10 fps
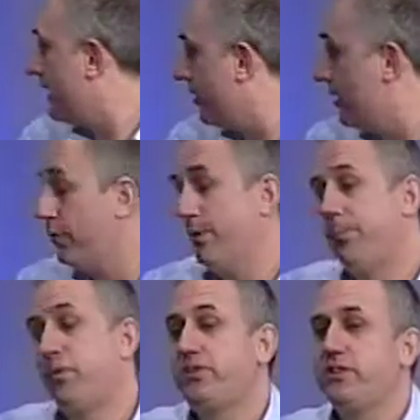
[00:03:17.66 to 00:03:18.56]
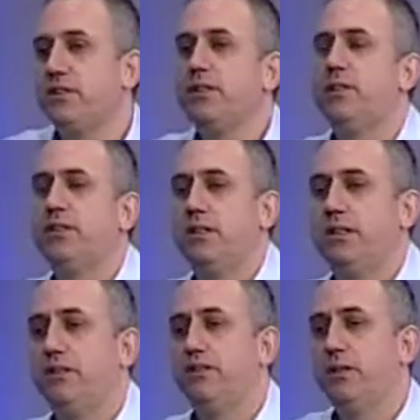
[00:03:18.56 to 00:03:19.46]
at a reporting
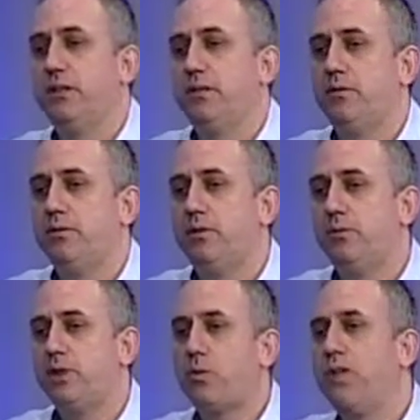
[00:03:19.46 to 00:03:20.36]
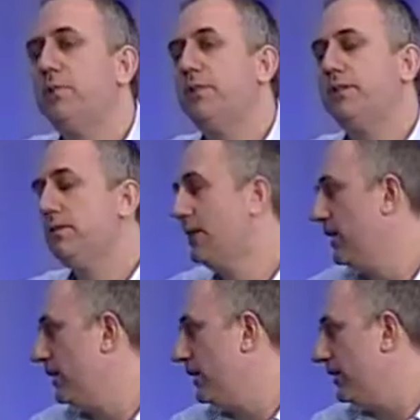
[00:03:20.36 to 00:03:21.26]
requirement
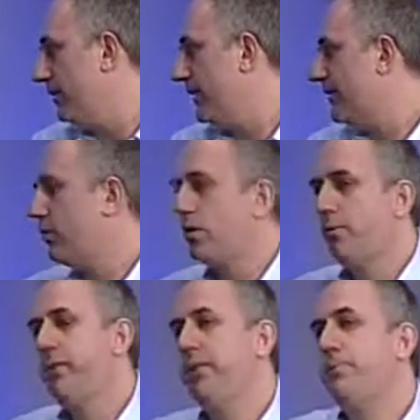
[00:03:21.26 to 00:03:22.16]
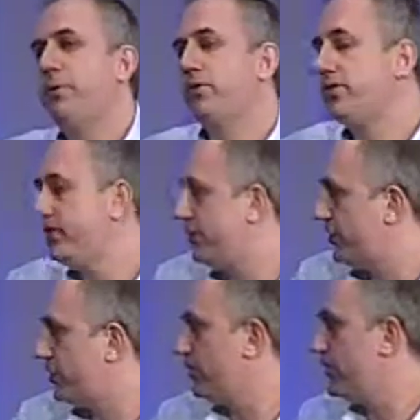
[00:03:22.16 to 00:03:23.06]
that's all being put onto the
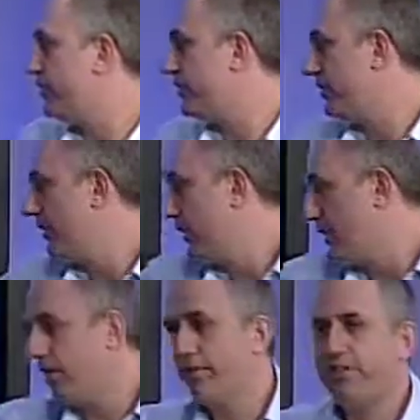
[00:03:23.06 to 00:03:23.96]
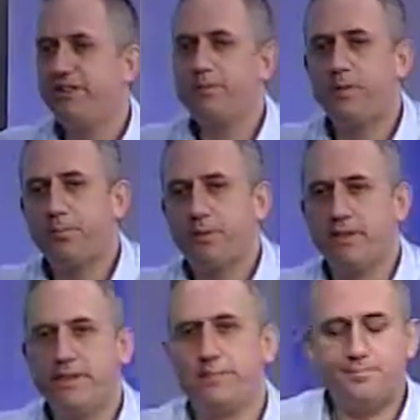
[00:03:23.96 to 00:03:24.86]
shoulders of these people
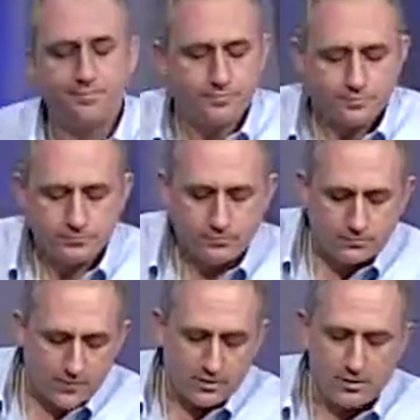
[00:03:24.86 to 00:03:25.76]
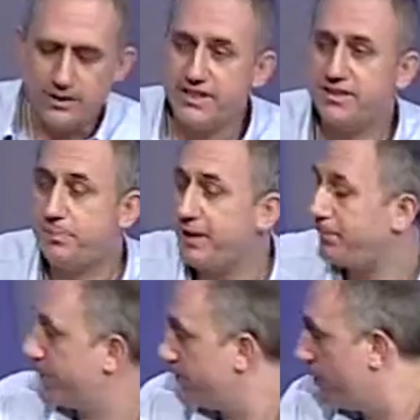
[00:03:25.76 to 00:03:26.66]
here. And these
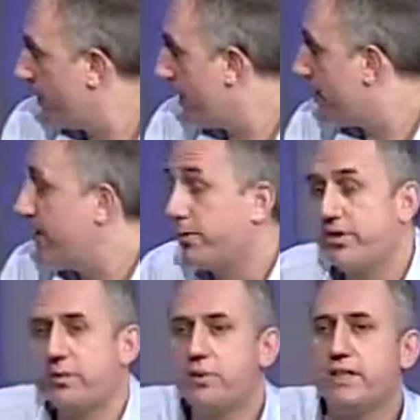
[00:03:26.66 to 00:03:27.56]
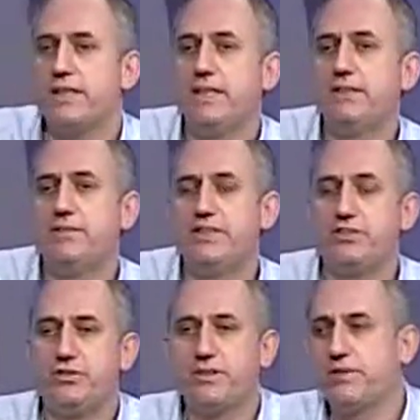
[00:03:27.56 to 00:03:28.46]
people, who are they? Well, they're working in
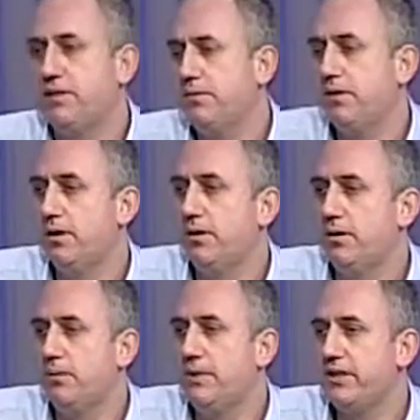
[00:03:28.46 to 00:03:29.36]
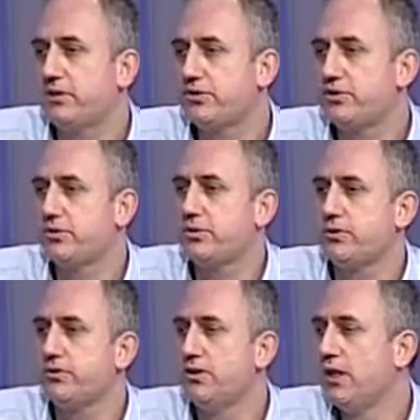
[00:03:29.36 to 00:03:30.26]
district medical
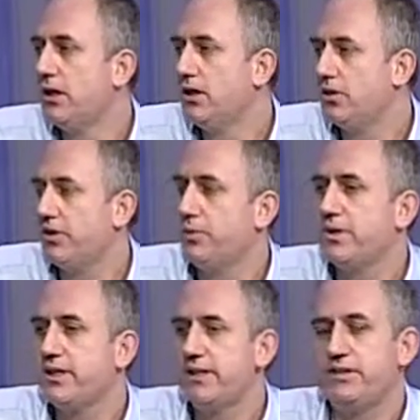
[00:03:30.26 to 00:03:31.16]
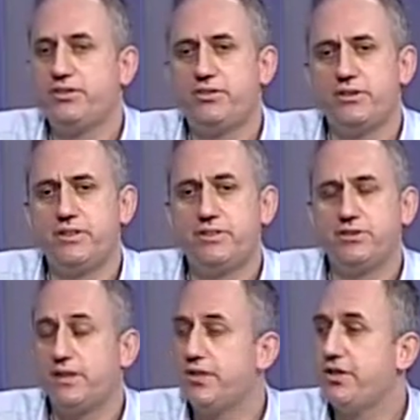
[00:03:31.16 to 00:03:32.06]
stores, or they're working in
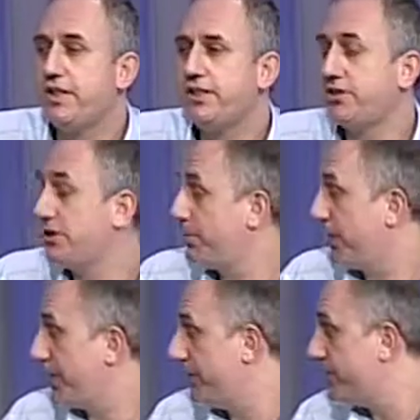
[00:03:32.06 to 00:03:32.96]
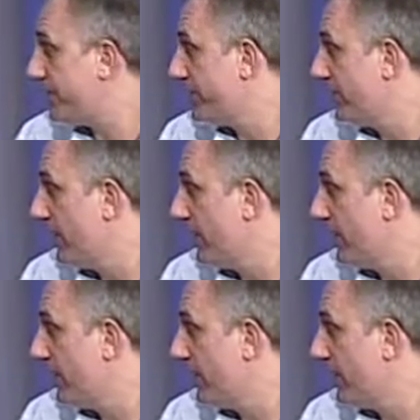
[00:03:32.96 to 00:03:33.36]
district education departments.